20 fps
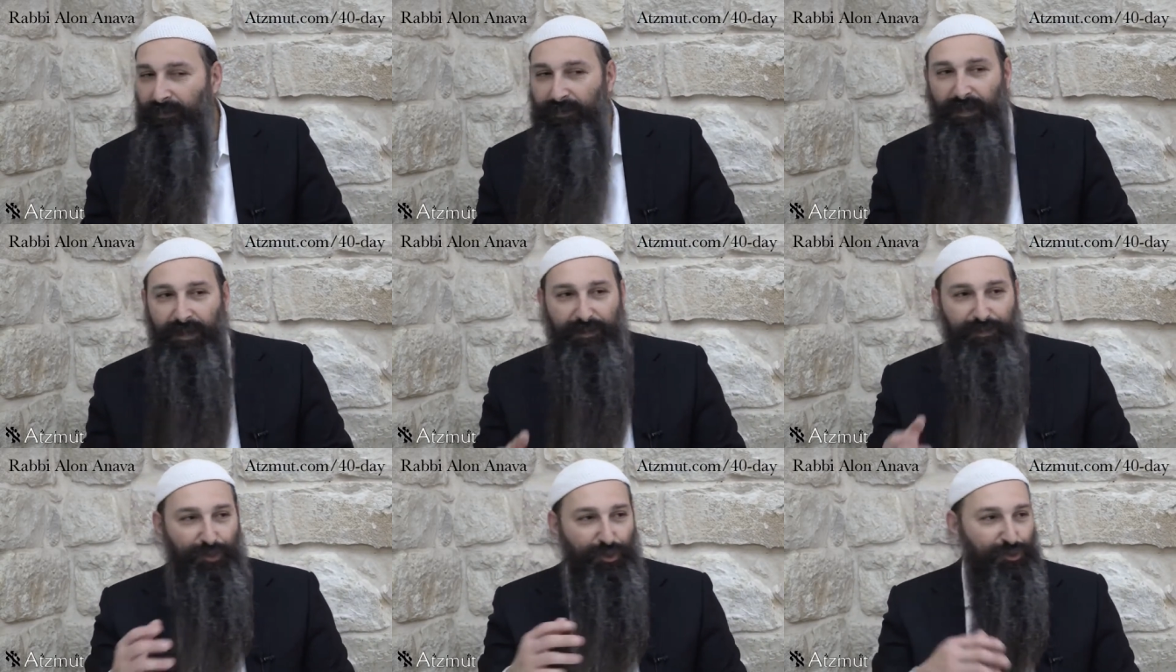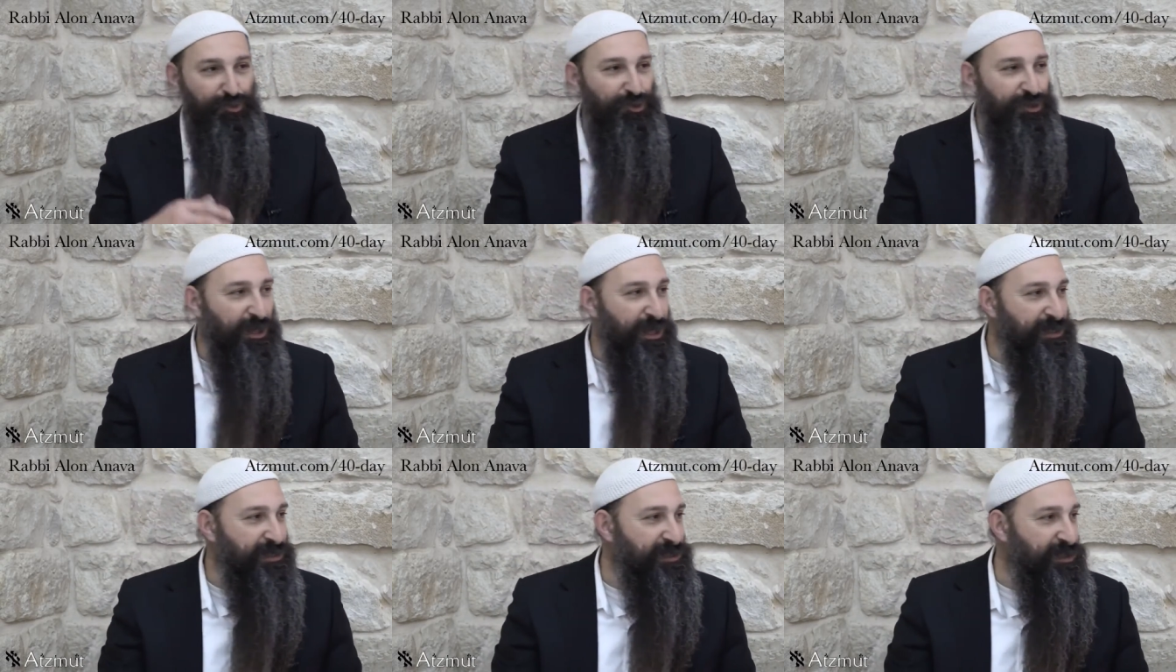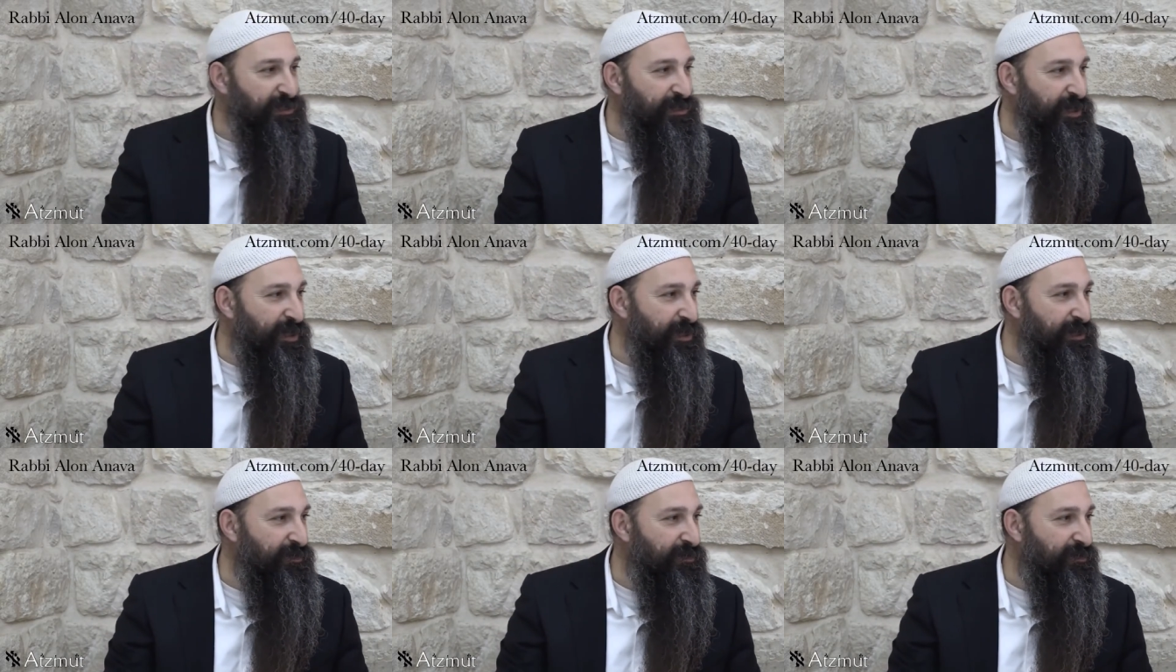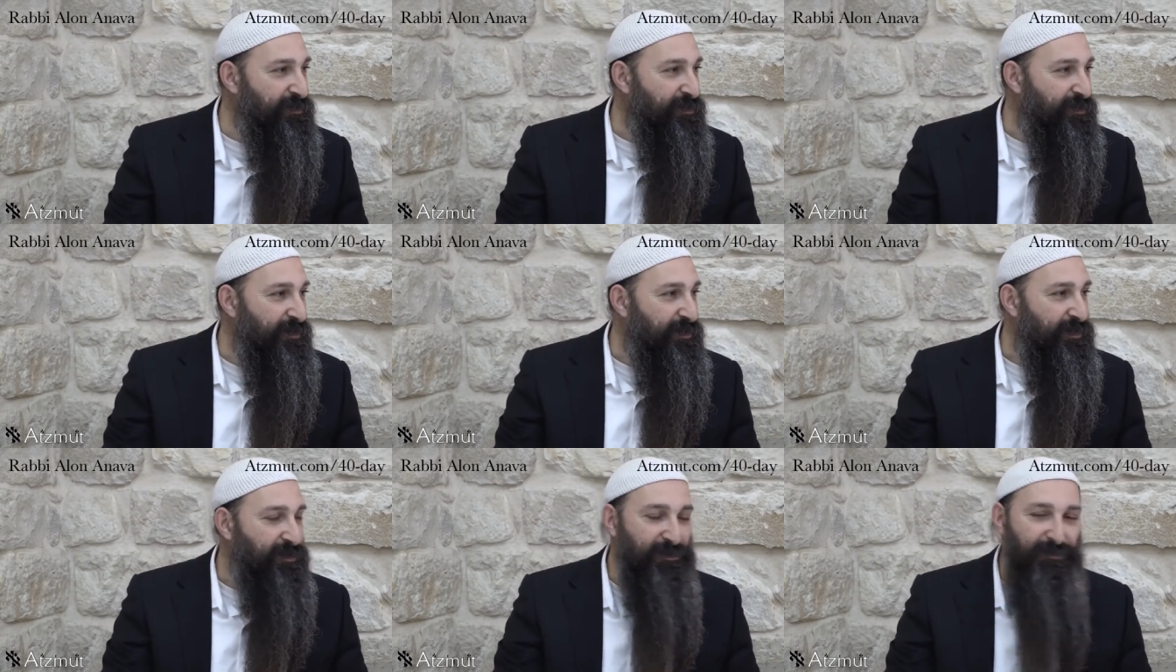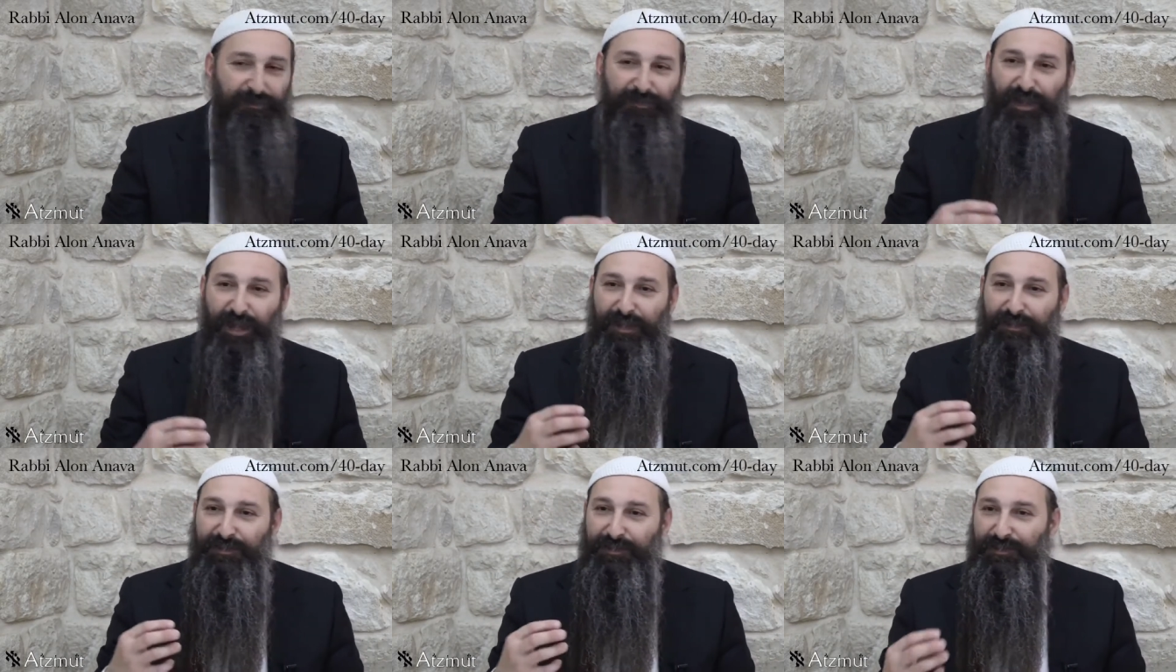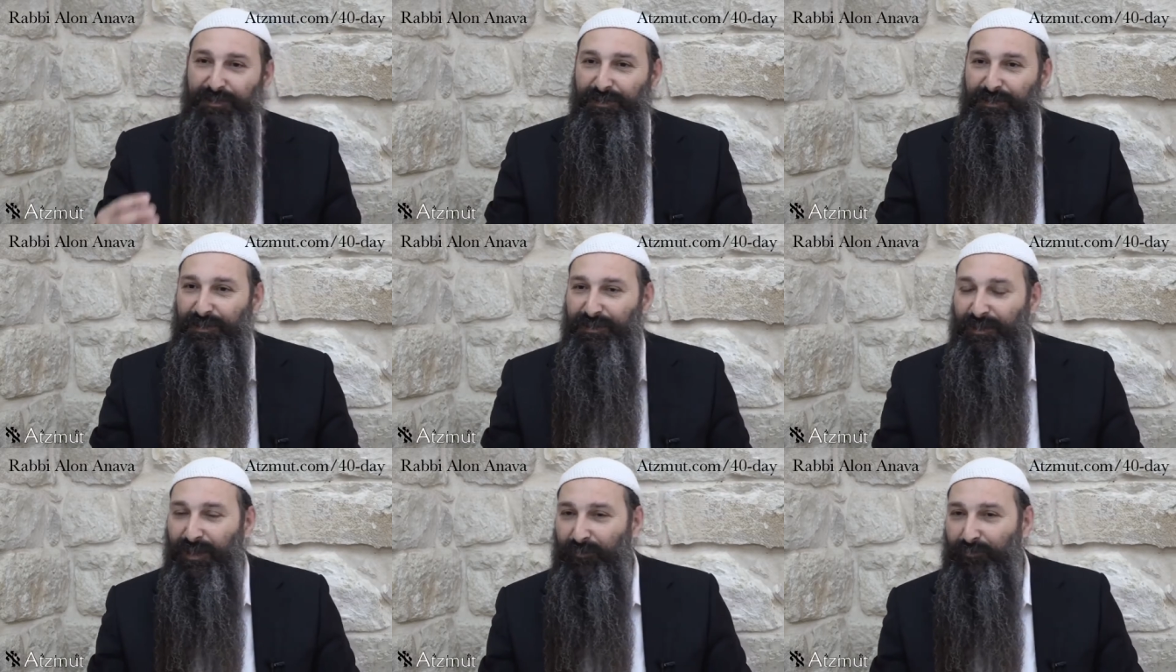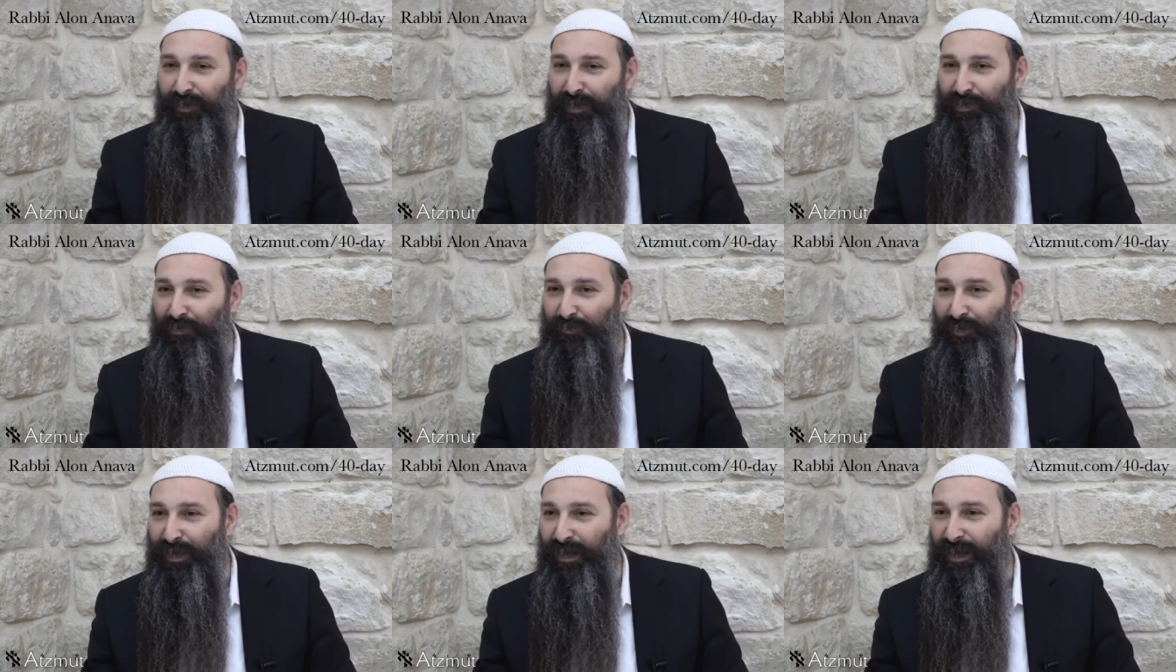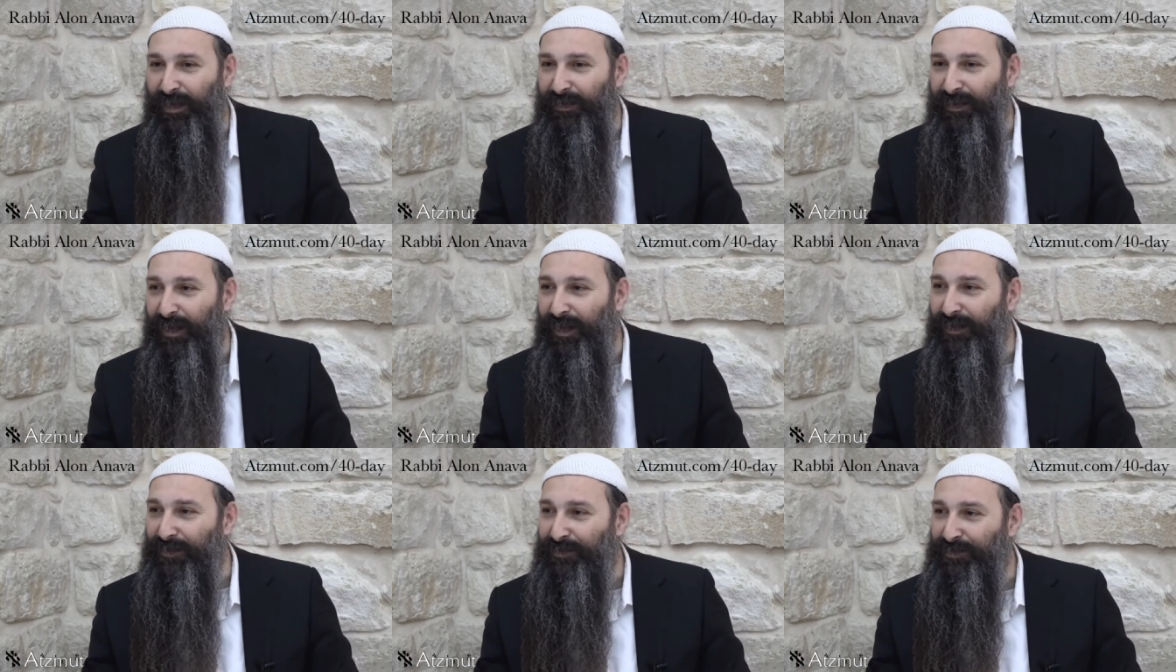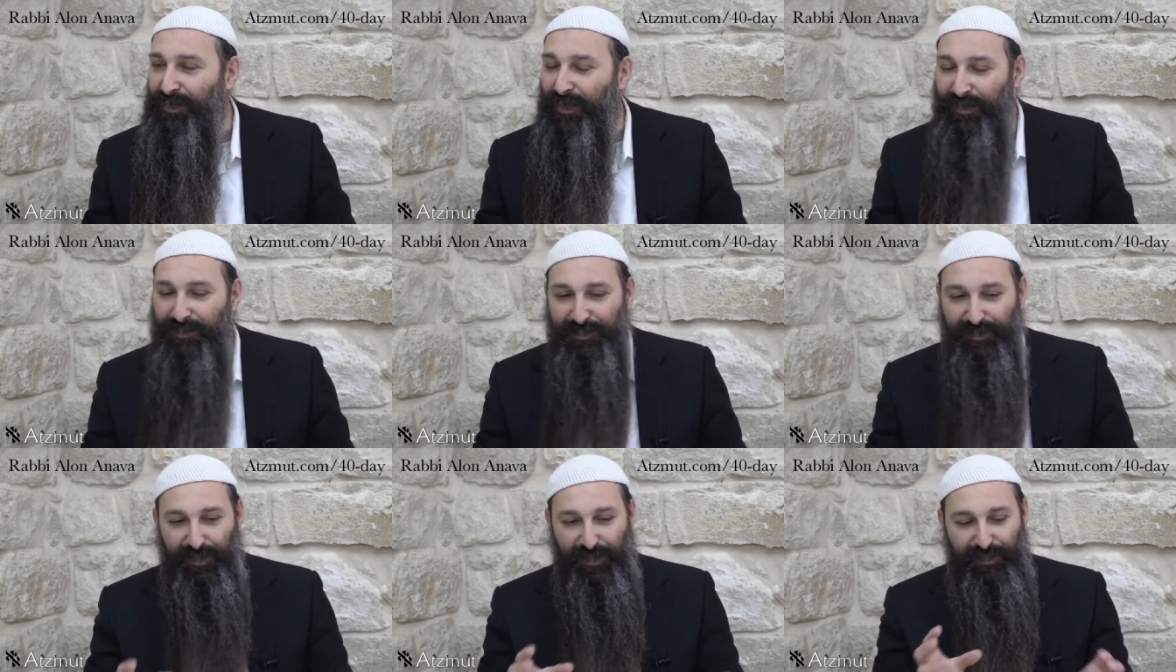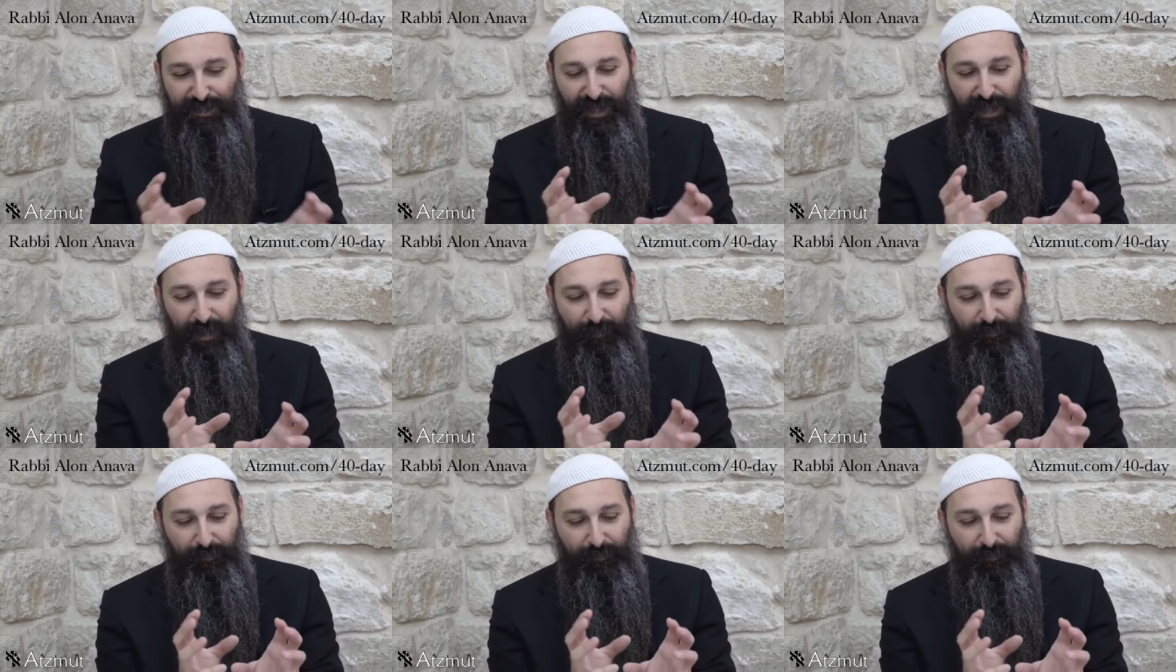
I told you yesterday uh, that Rabbeinu Bachya says that,